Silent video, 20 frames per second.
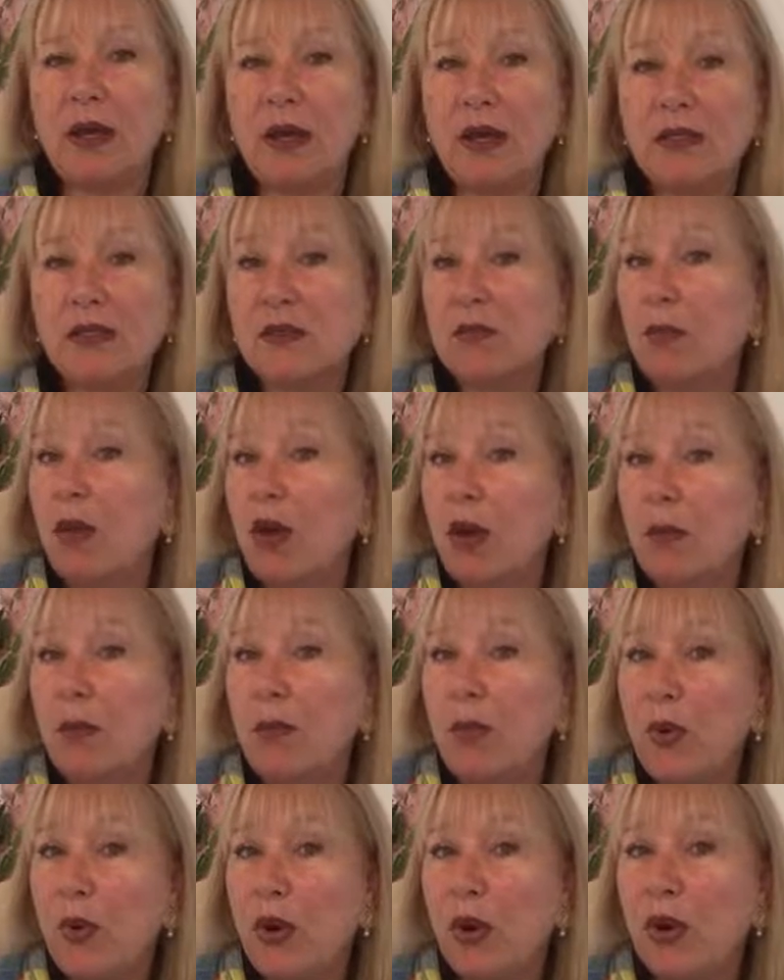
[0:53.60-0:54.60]
a
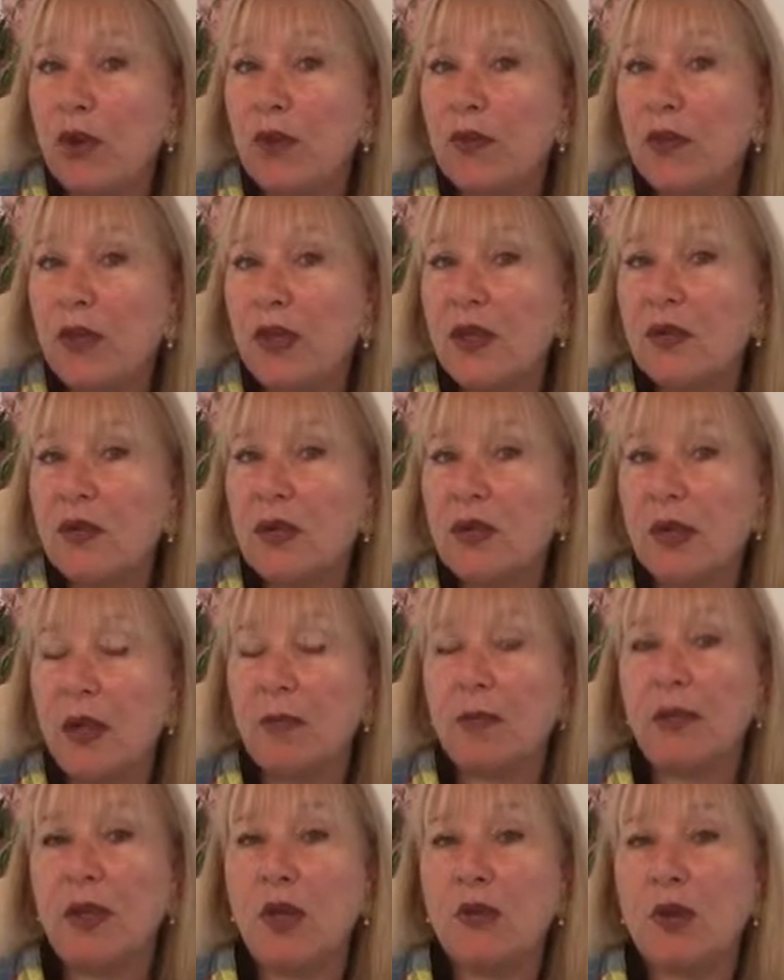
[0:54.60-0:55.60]
small book that you can
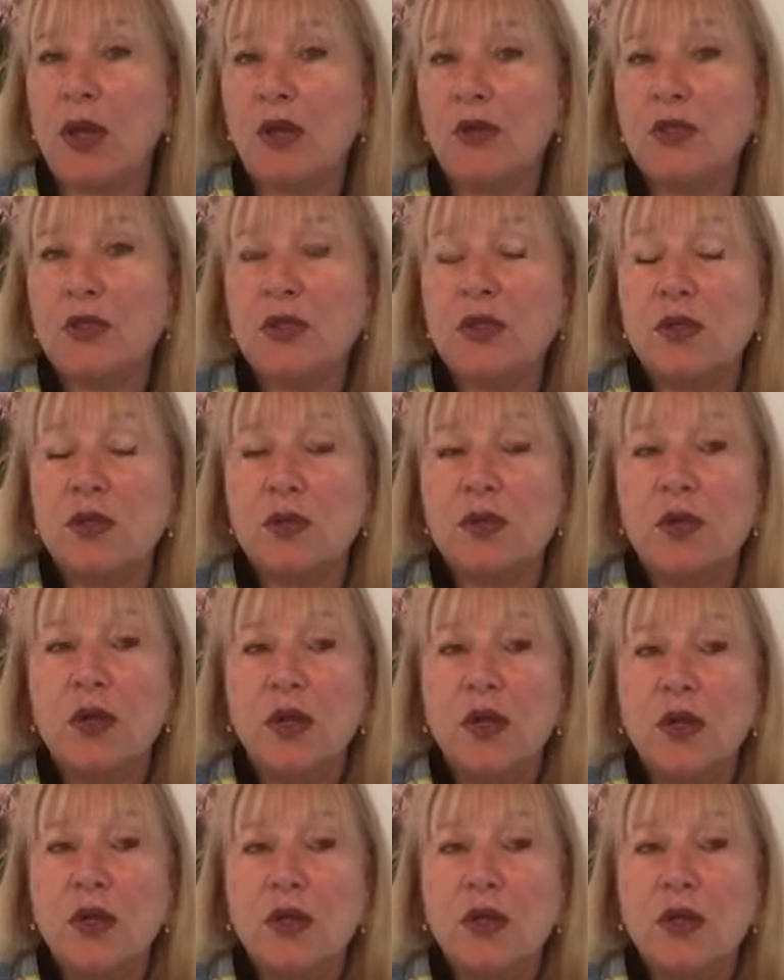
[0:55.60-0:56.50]
upload onto